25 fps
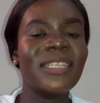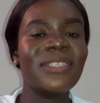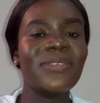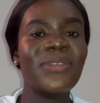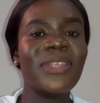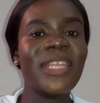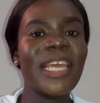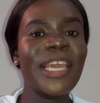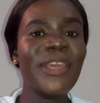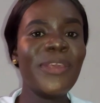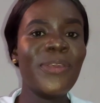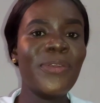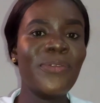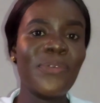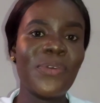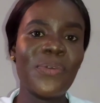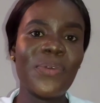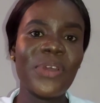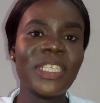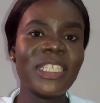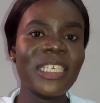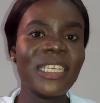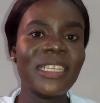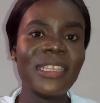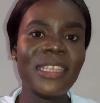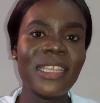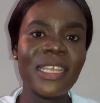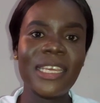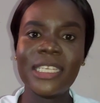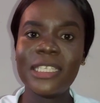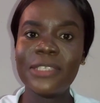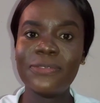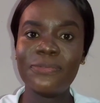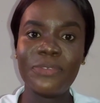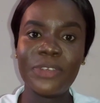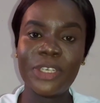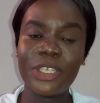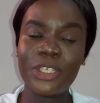So thank you for watching
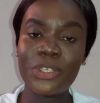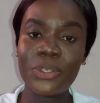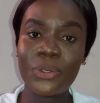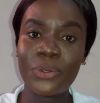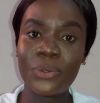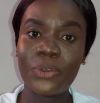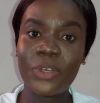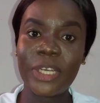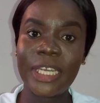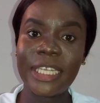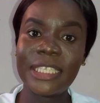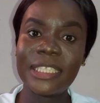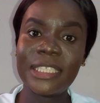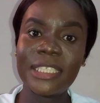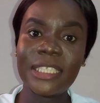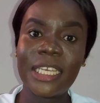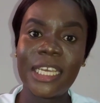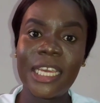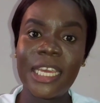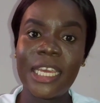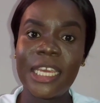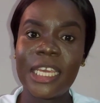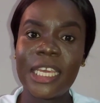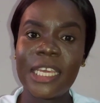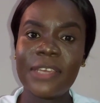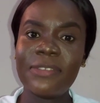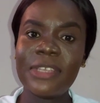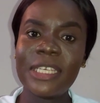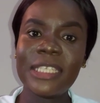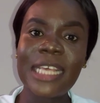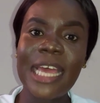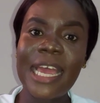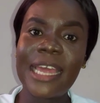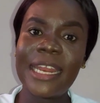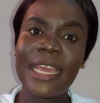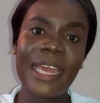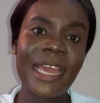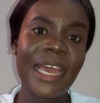this video, and if
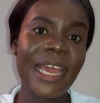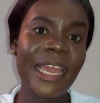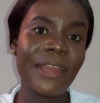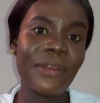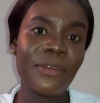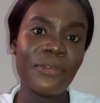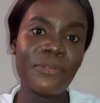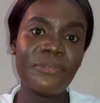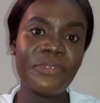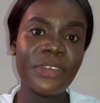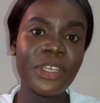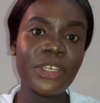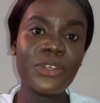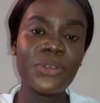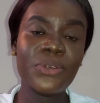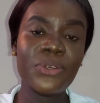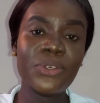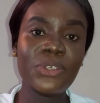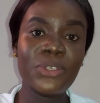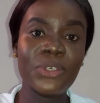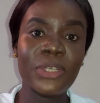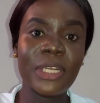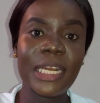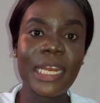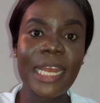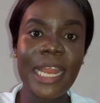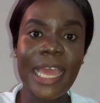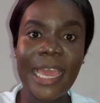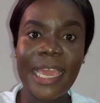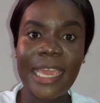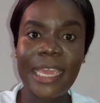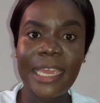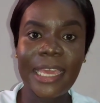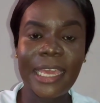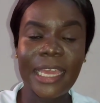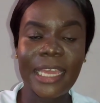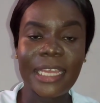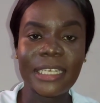these are the kind of videos you'd
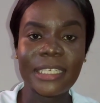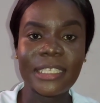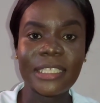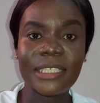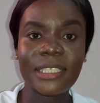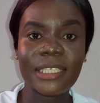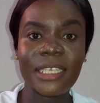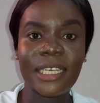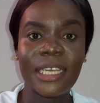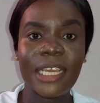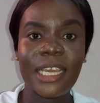like and